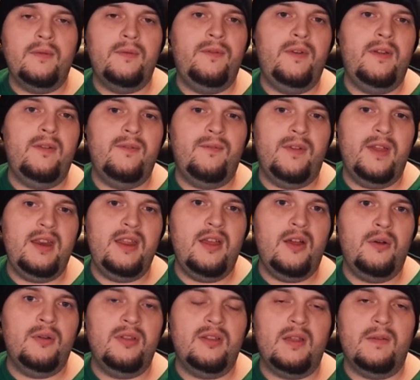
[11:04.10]

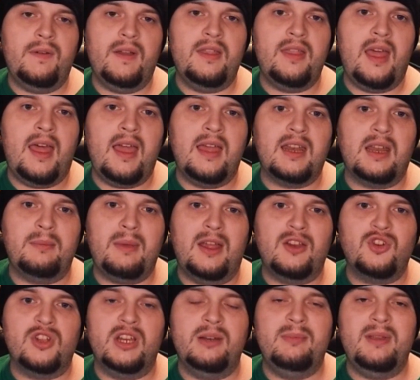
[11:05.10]
video and stuff like that, and I'm
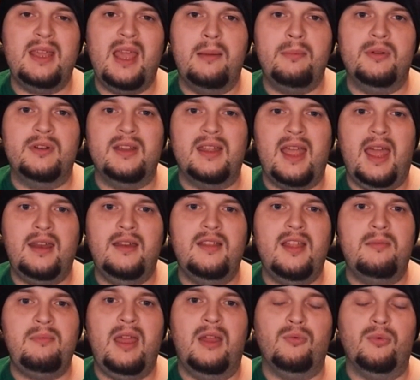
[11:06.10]
actually going to be able to edit
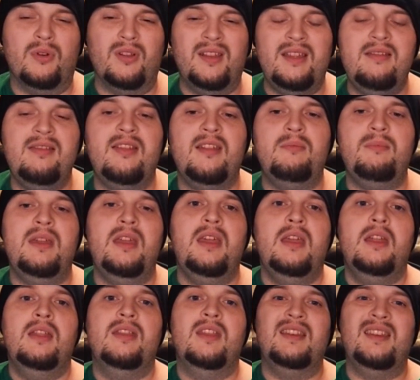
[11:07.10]
them and release them
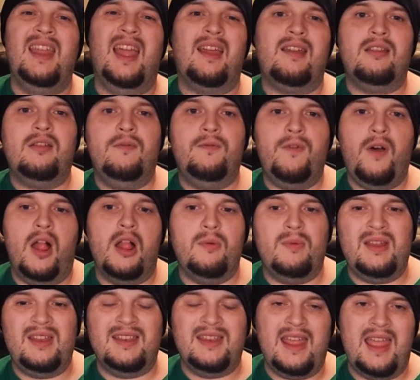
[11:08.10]
the next
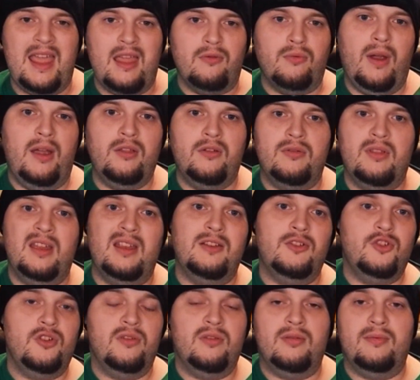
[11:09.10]
following day, rather than
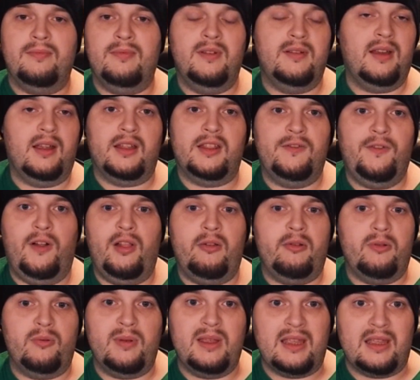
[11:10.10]
just the next
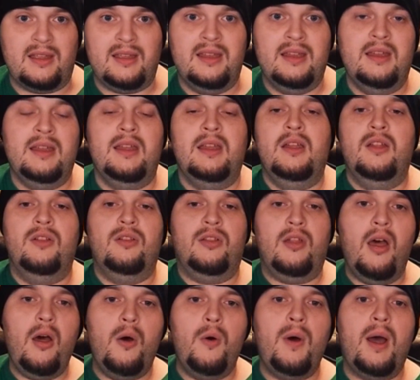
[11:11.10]
following week.
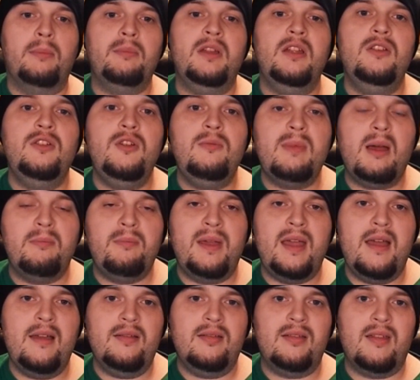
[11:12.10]
So I'm going to do my
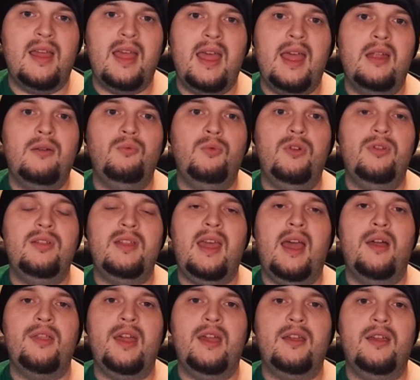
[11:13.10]
best, and we'll see
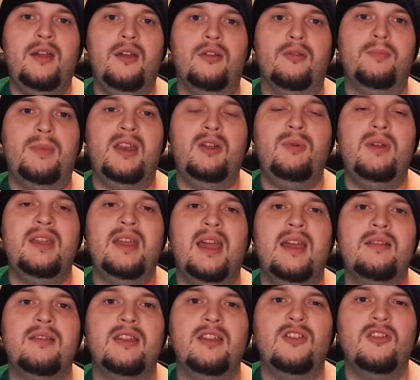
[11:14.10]
how that goes. But anyway,
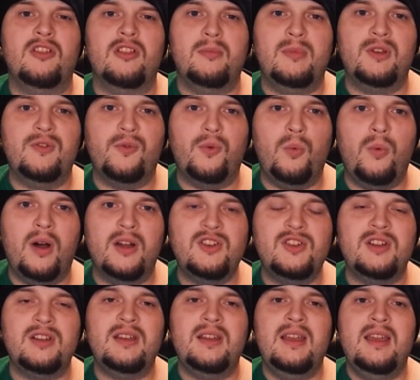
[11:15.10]
guys, thank you so much for
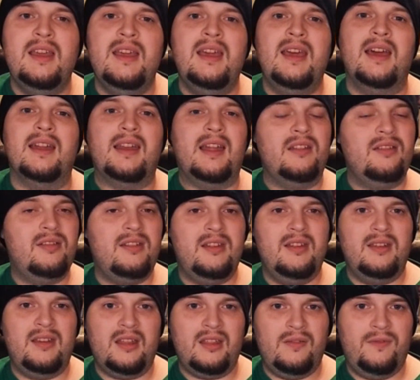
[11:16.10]
watching, and I'll see
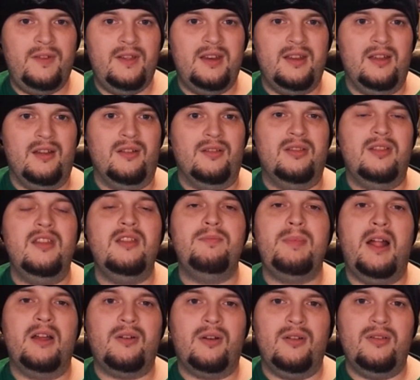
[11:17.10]
you in the next video. This is
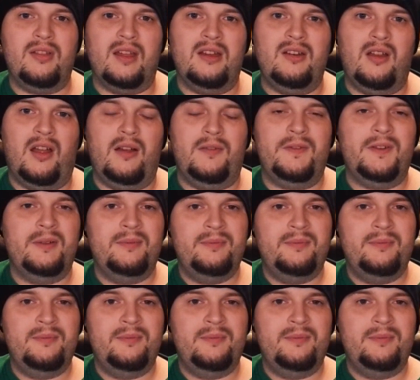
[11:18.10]
BlackCross signing off.